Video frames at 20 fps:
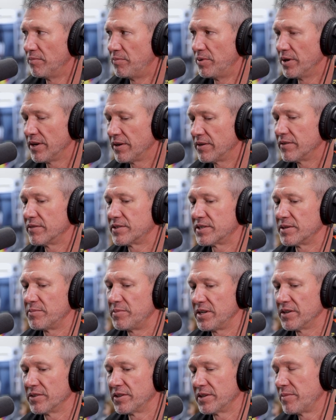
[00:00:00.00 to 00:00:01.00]
But to
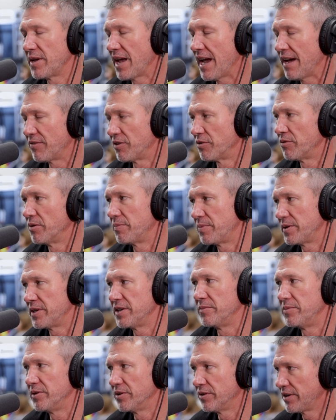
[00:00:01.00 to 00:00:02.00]
be able to have the
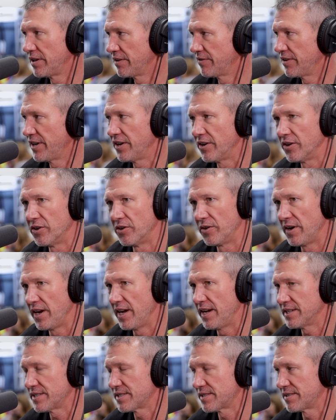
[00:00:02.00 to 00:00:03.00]
repeatability of an arrow
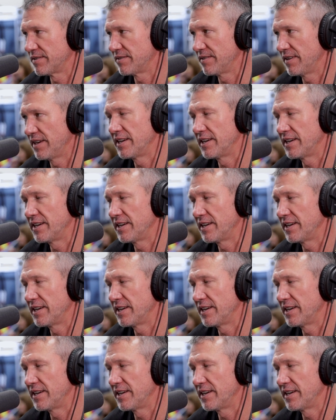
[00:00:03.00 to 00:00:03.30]
rest,